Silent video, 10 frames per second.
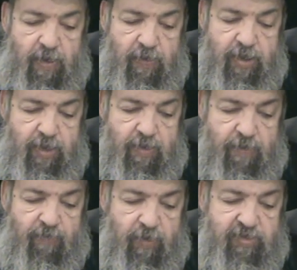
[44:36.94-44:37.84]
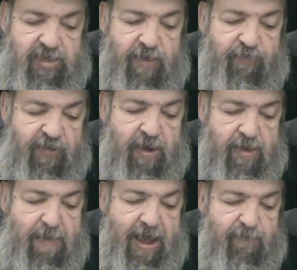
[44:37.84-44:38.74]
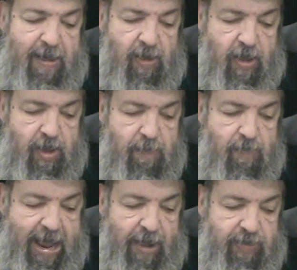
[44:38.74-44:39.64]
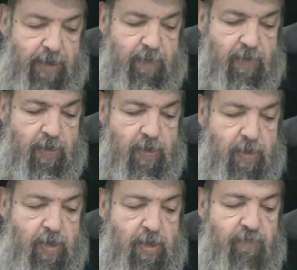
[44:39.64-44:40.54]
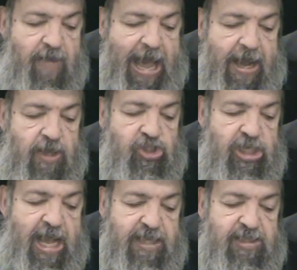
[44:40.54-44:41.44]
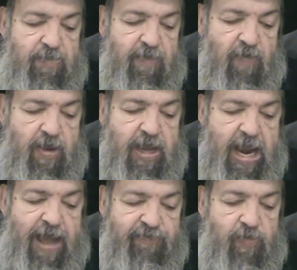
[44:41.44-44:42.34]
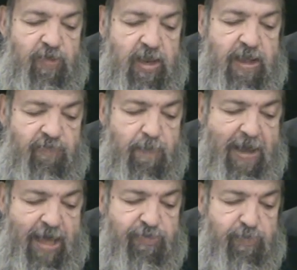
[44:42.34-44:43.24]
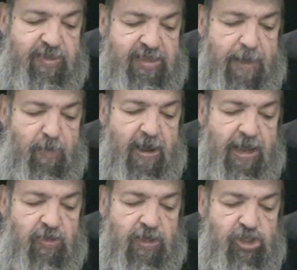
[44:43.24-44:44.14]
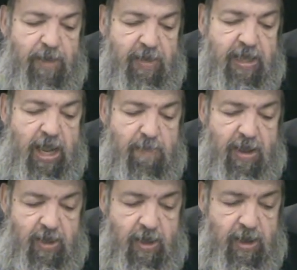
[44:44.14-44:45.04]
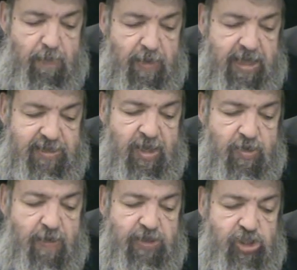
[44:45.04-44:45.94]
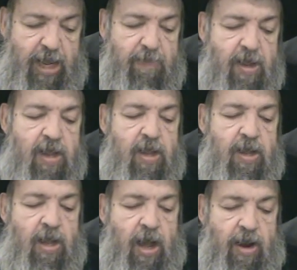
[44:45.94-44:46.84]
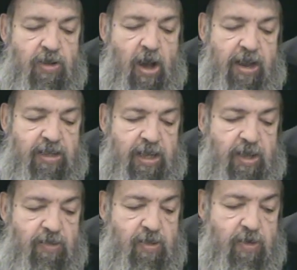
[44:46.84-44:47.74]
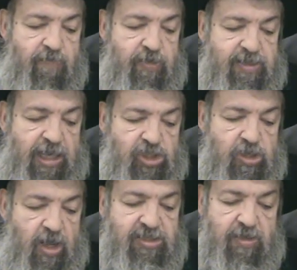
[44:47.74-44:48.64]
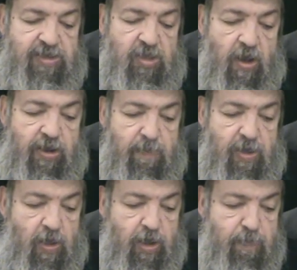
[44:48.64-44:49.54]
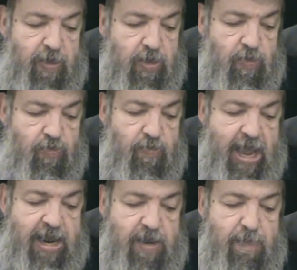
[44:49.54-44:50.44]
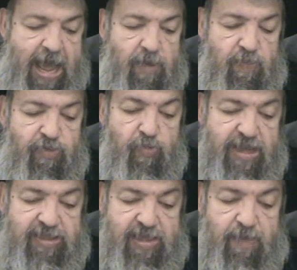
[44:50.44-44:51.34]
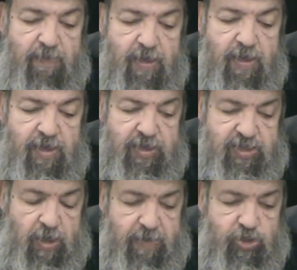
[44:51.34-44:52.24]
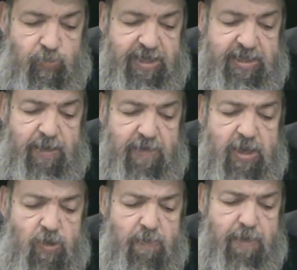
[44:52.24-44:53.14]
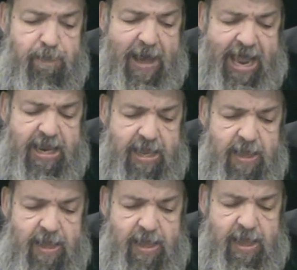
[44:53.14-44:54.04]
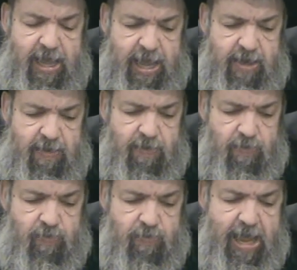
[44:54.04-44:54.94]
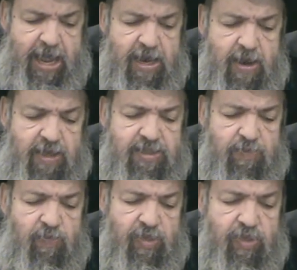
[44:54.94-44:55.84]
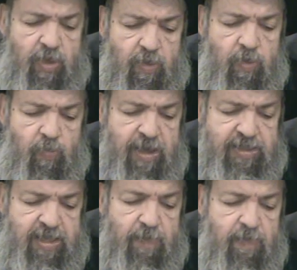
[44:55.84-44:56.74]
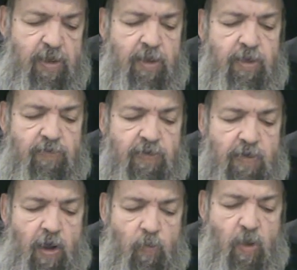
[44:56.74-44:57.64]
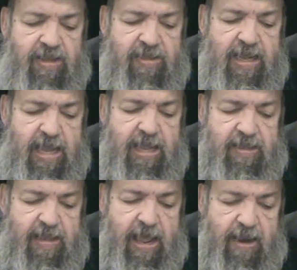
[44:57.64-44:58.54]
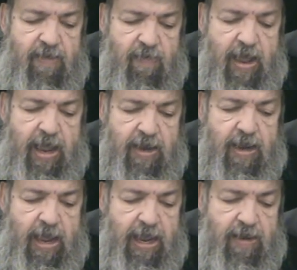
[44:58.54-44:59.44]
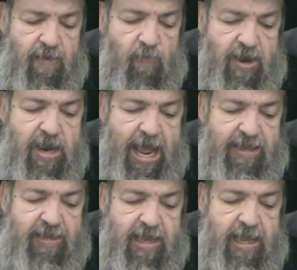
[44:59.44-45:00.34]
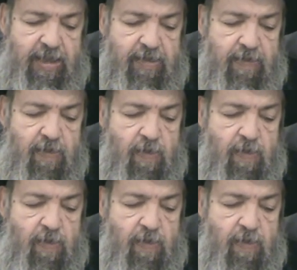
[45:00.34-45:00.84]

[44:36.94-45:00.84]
Only those that fear him have malachim around him. And after we leave the bathroom, we say, Baruch Hashem, Lekenu Melech blessed are you Hashem, our God, King of the universe, Adam you created man with wisdom. There's so much wisdom in the human body, and you created us with the wisdom to know what to eat and, and, and what not to eat.